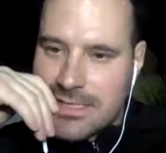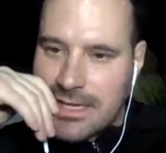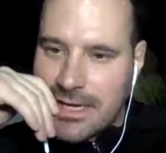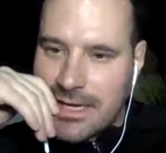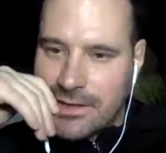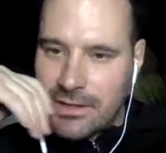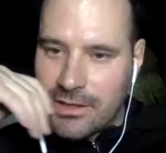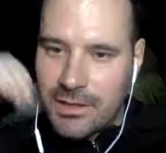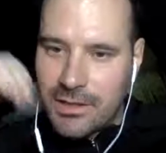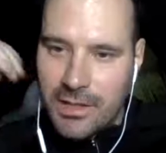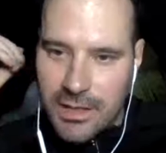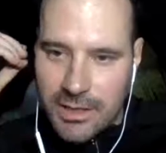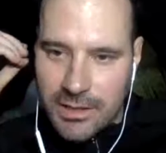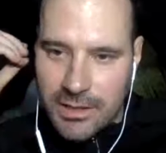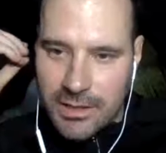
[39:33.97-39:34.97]
Uh, the
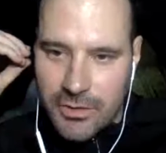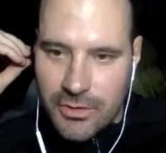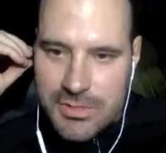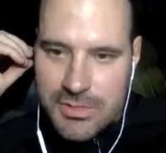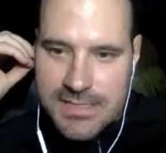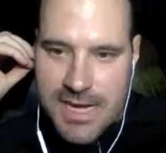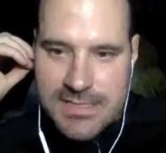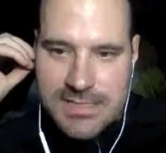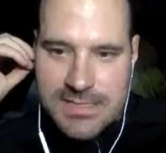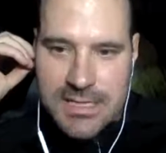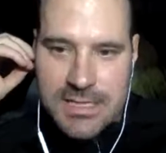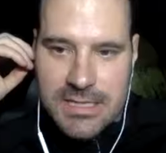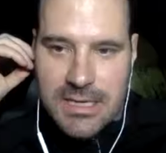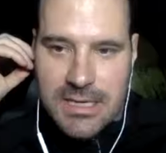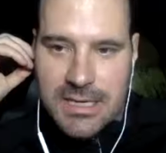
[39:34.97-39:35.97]
uh, Luce is
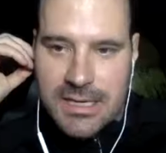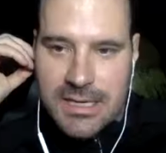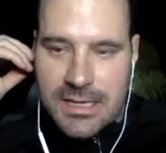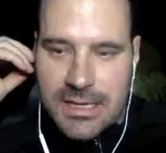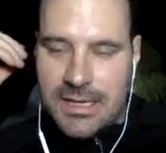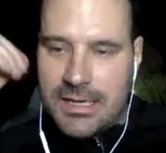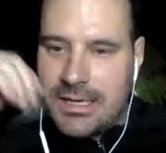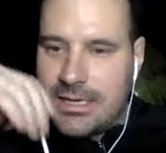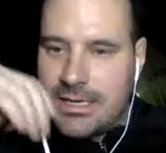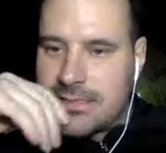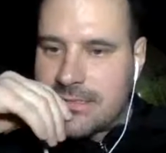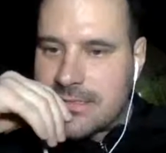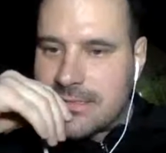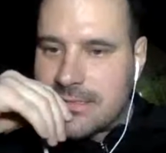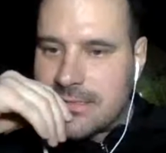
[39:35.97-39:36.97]
asking:
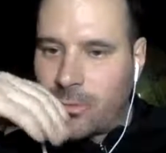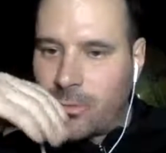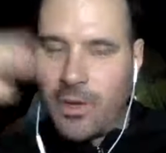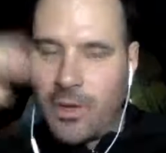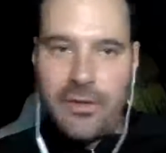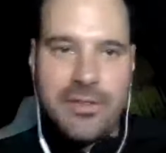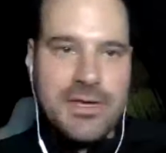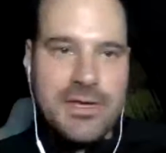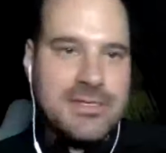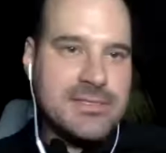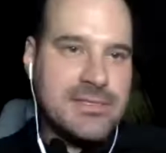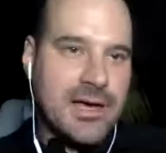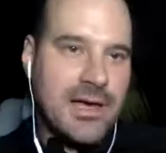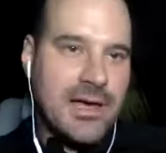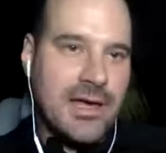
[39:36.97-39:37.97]
Is will
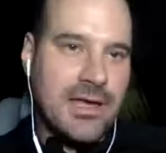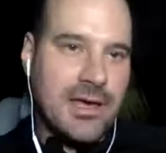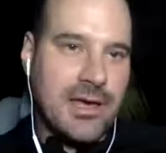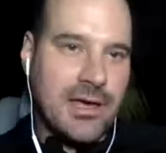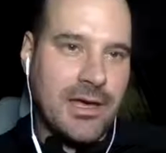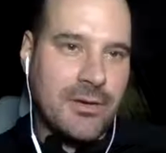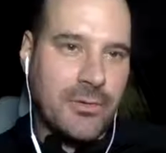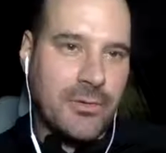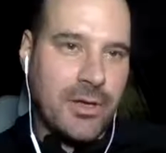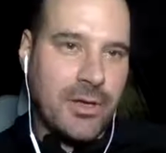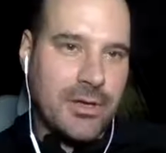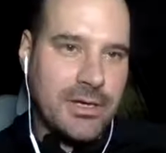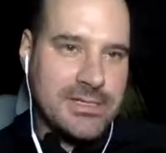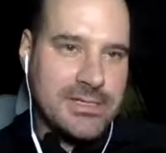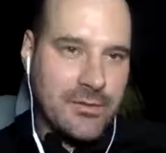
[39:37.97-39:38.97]
this uh, uh,
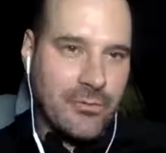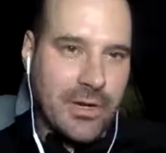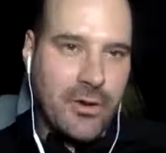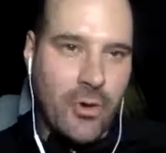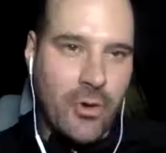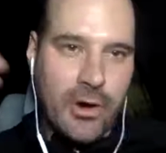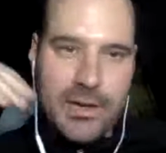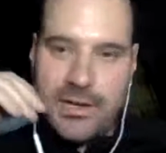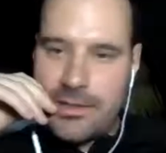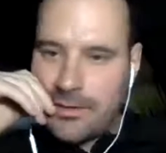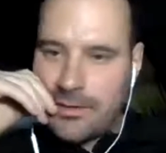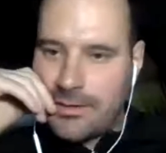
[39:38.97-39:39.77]
is it recorded?